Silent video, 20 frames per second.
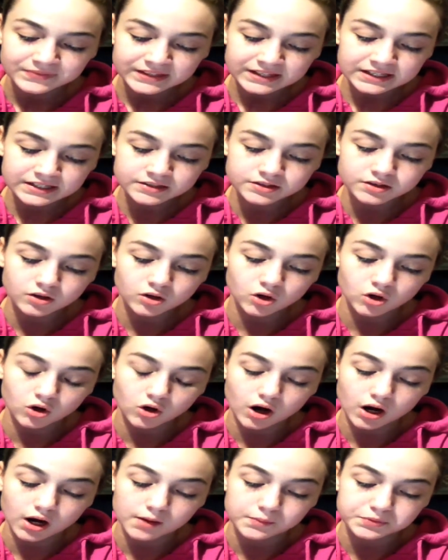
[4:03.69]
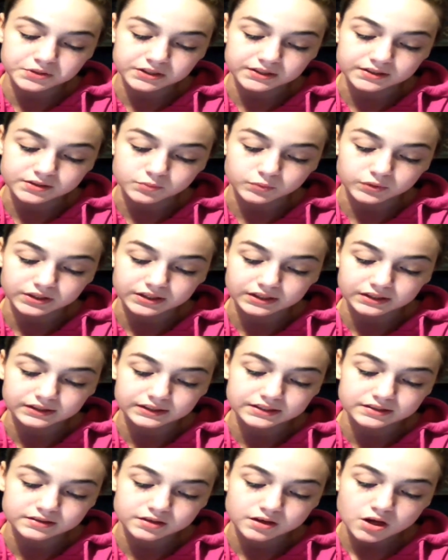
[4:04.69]
his or her options with at
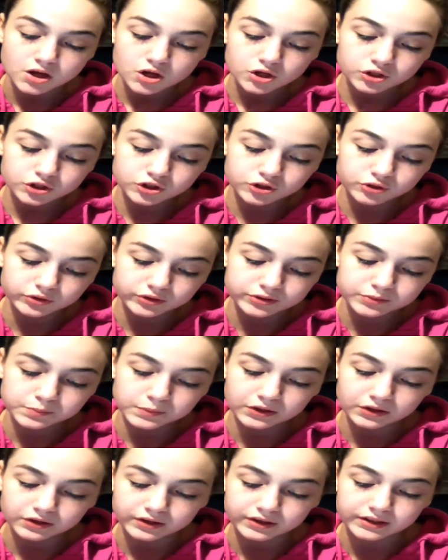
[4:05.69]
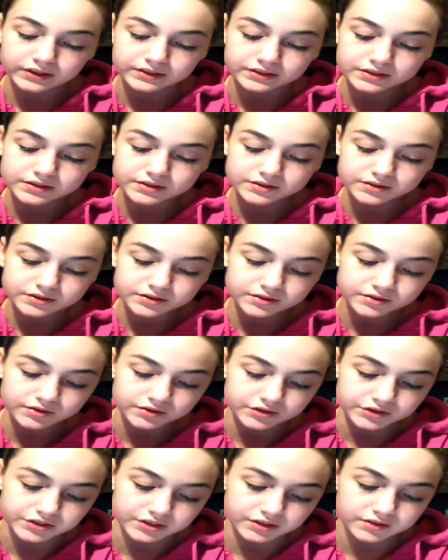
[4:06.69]
least 2 experienced
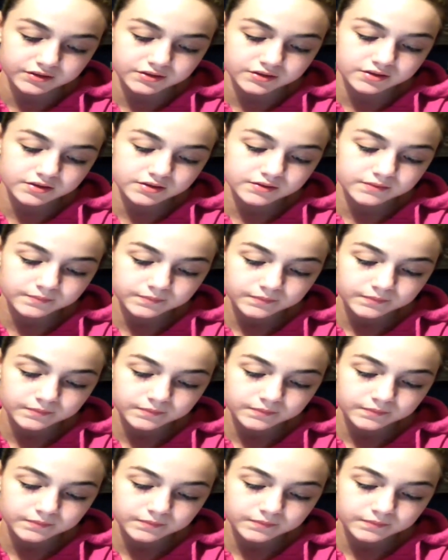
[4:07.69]
surgeons.